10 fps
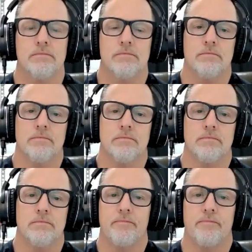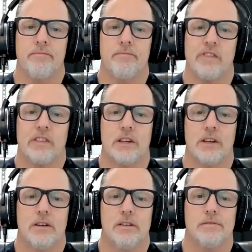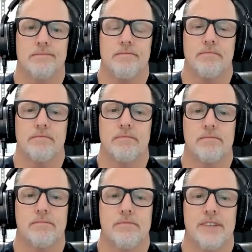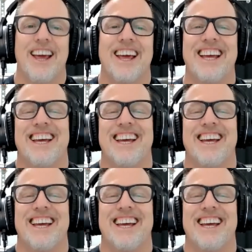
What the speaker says: No words are spoken by the person on screen.